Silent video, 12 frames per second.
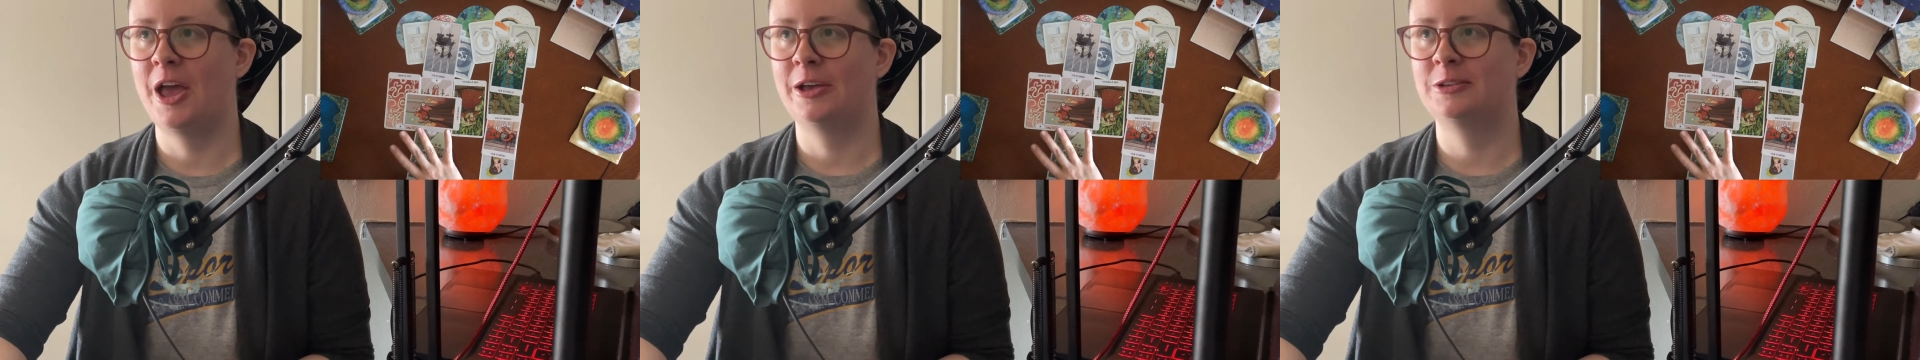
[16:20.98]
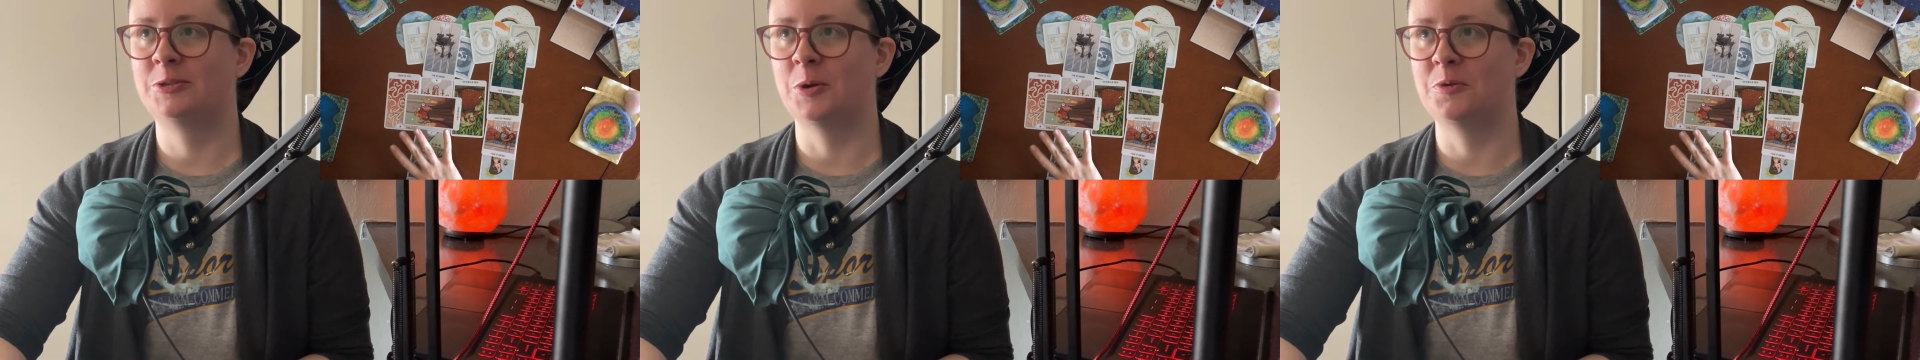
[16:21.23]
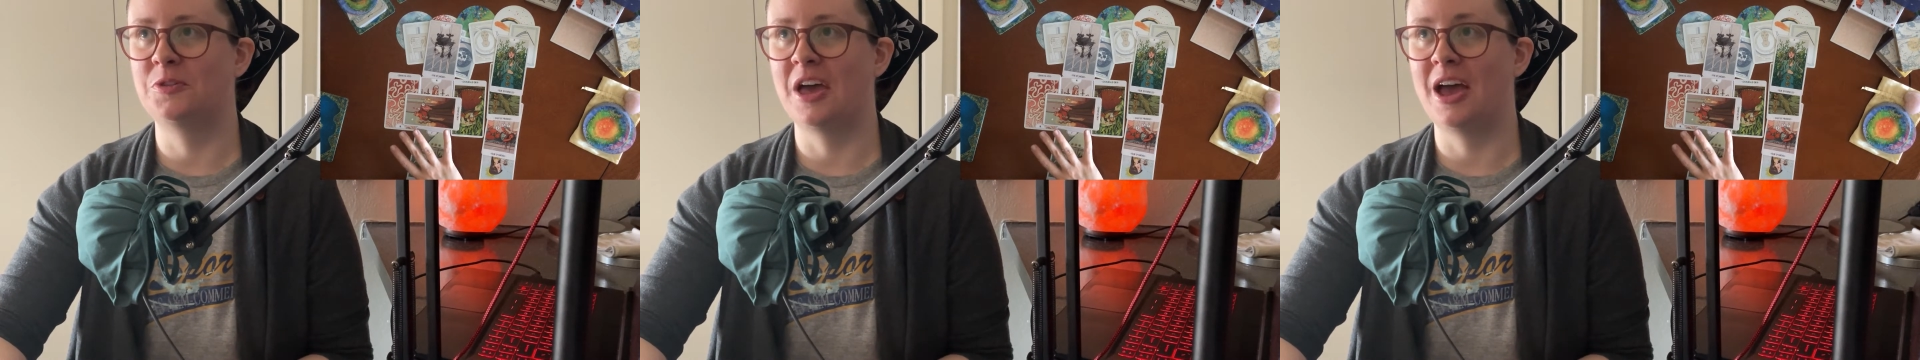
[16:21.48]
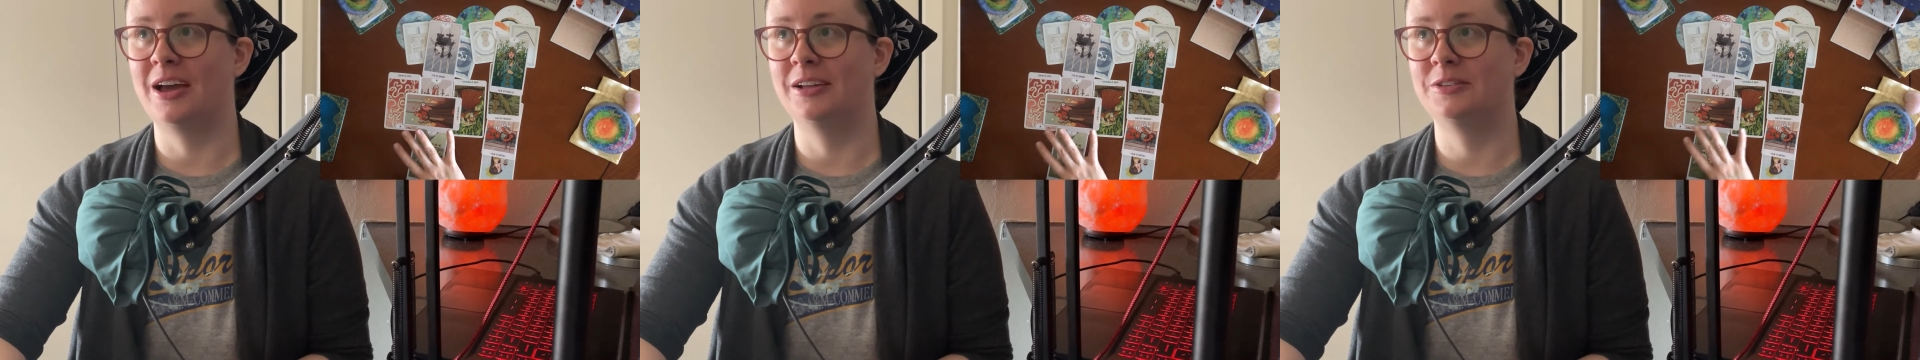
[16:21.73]
so
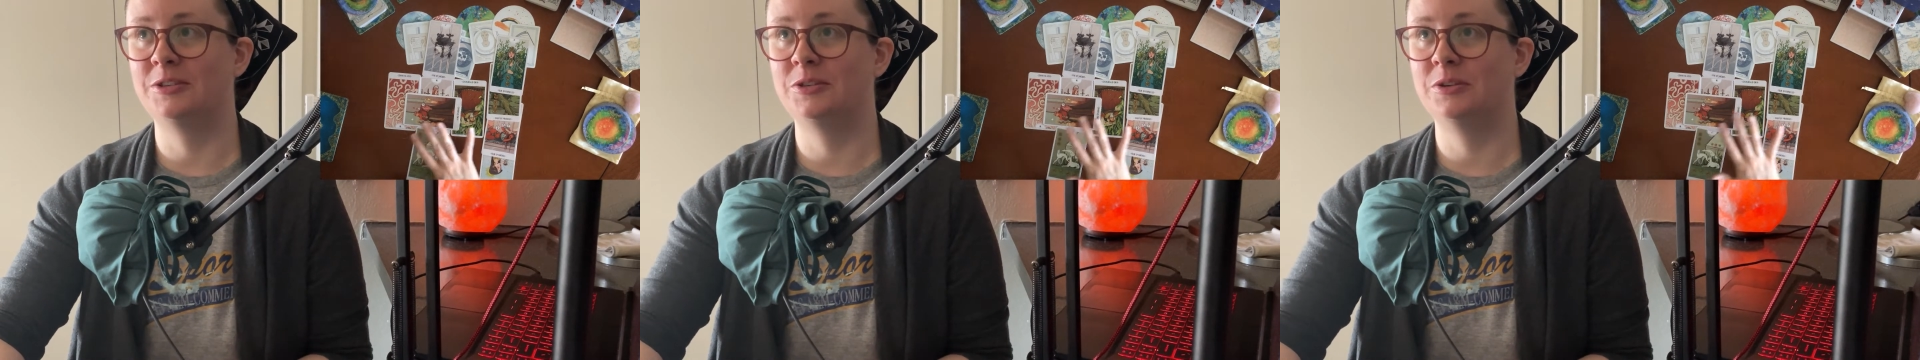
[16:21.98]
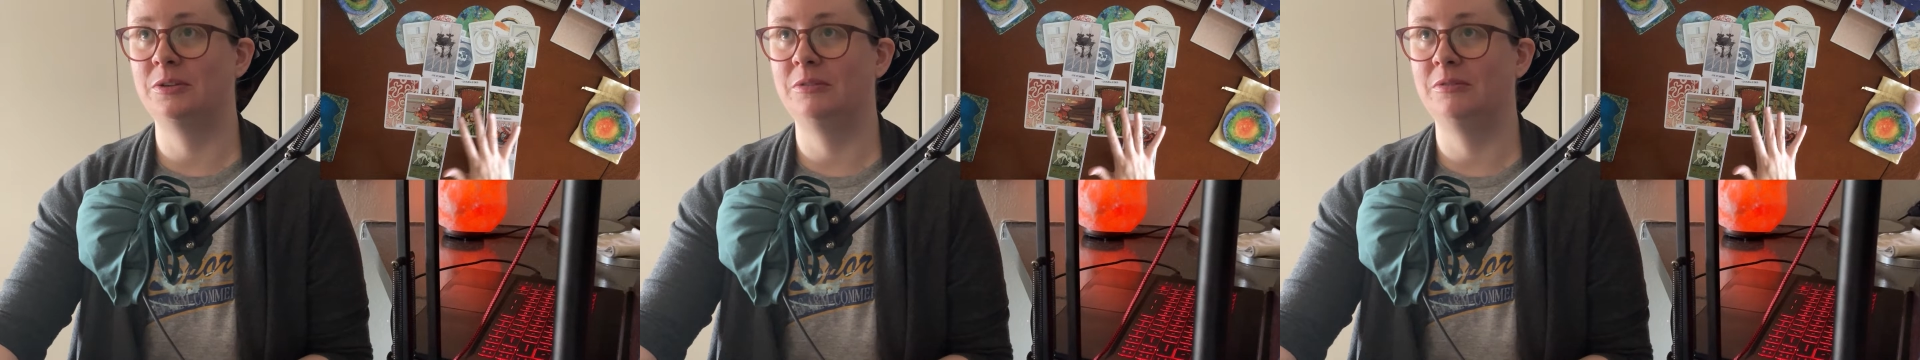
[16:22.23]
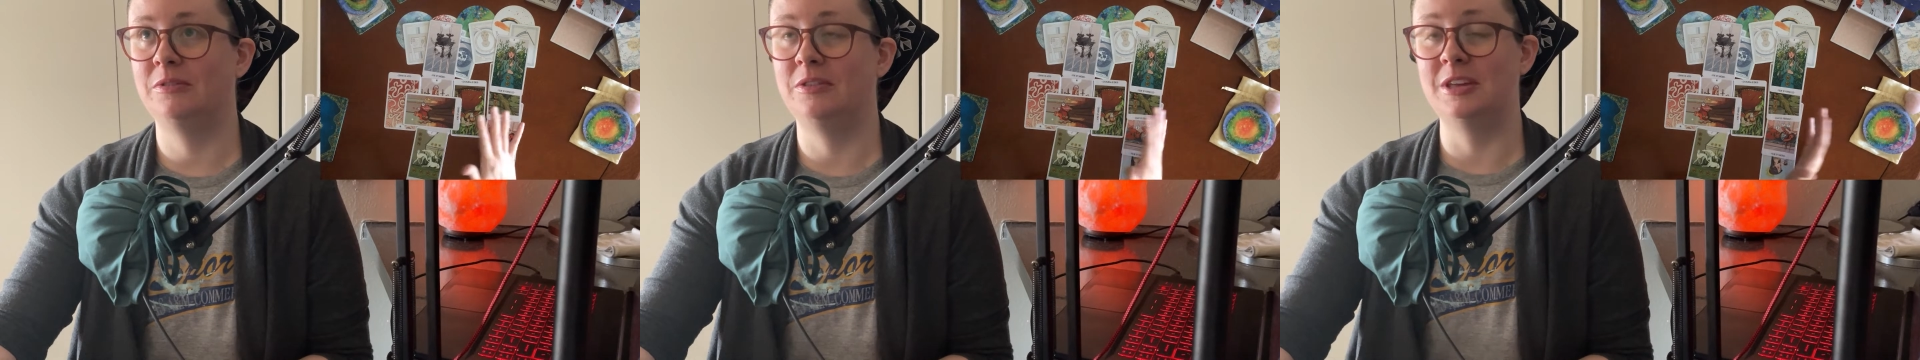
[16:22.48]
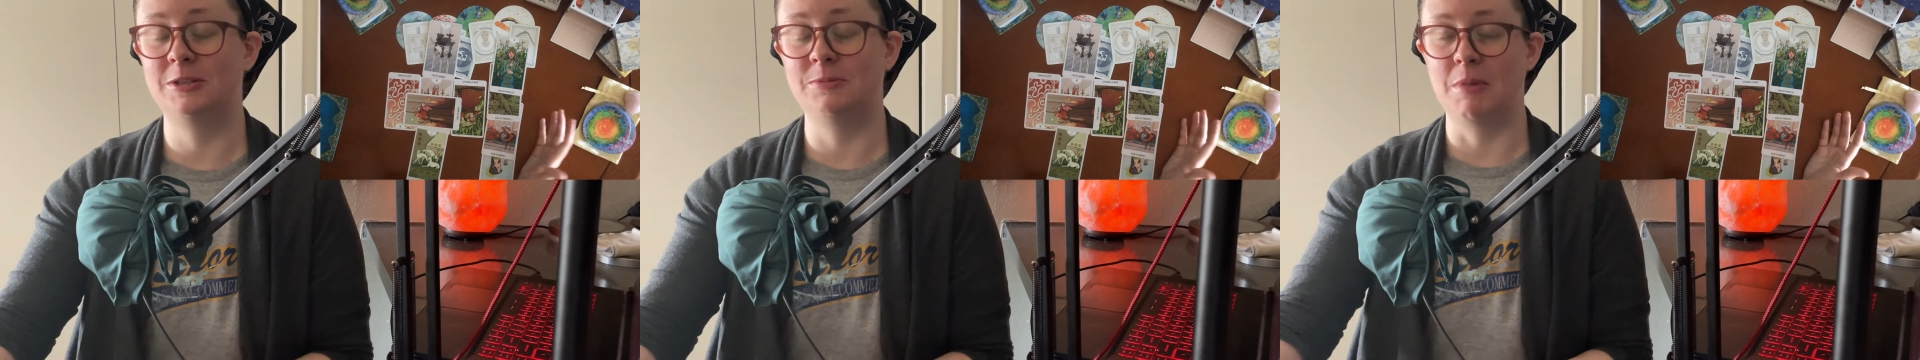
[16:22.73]
that
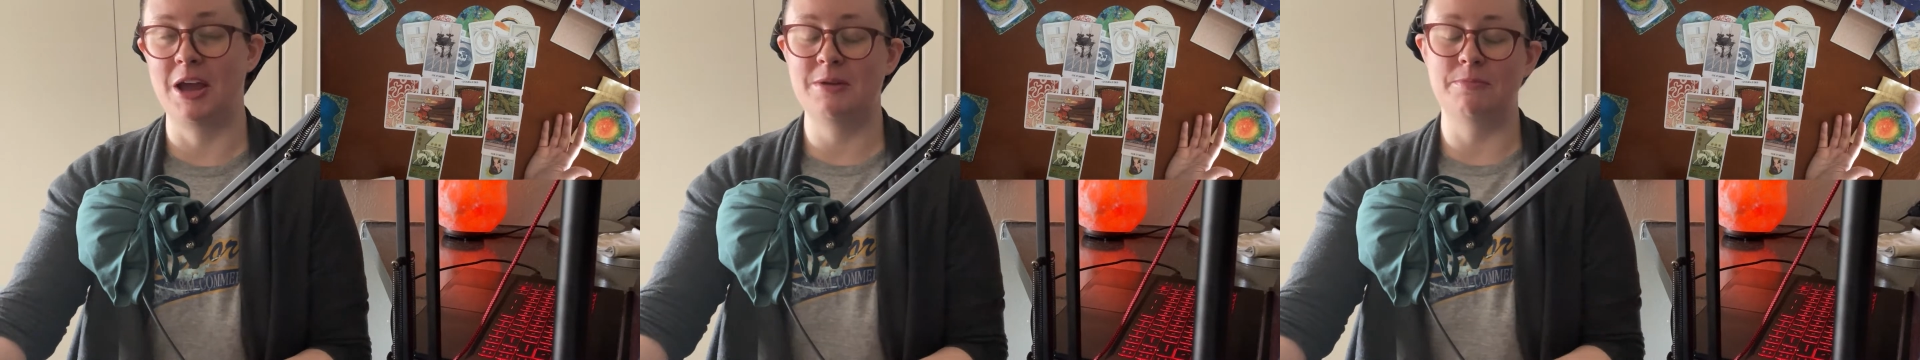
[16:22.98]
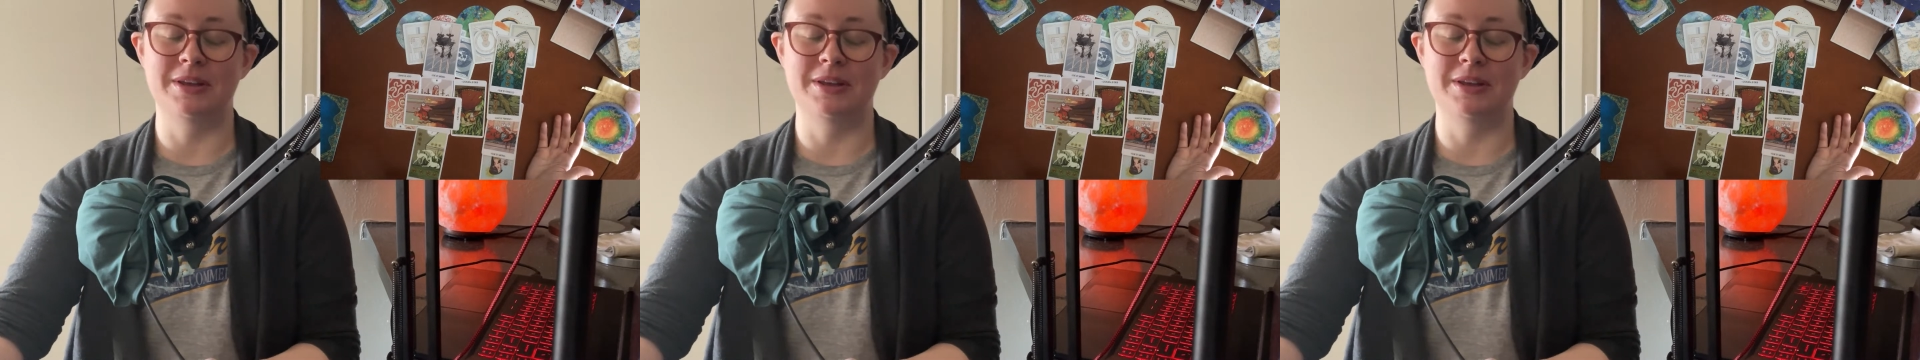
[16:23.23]
this might